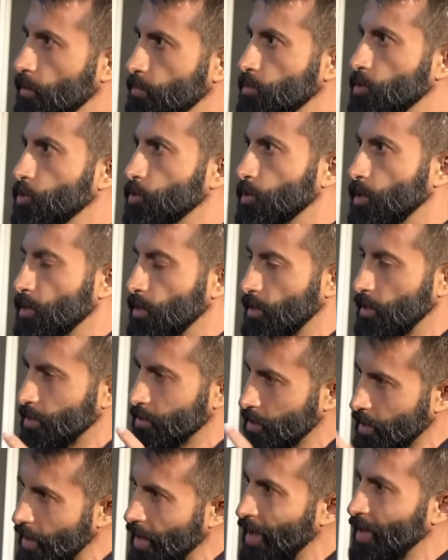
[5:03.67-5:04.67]
abuse and there
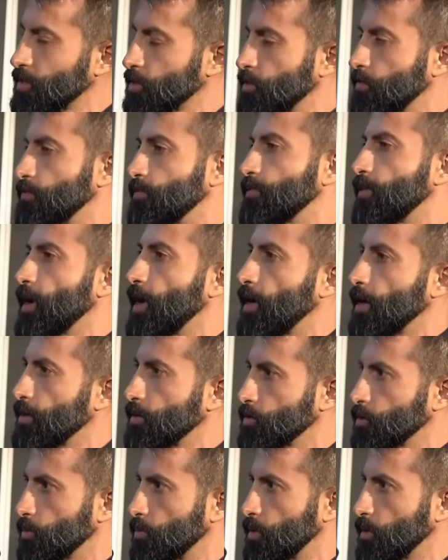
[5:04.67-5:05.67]
is lots of
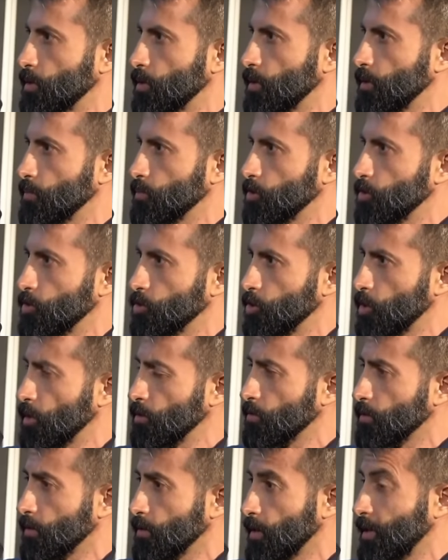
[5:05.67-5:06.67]
violence when it comes to
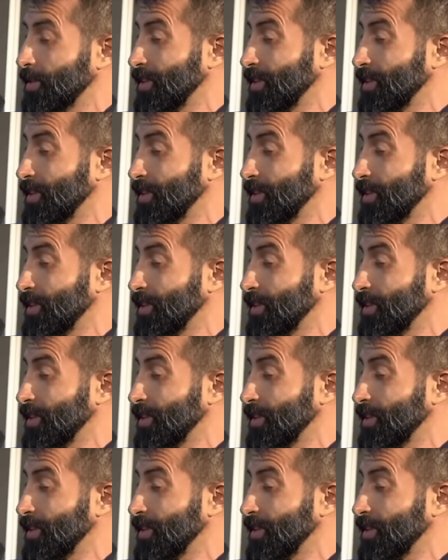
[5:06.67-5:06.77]
children.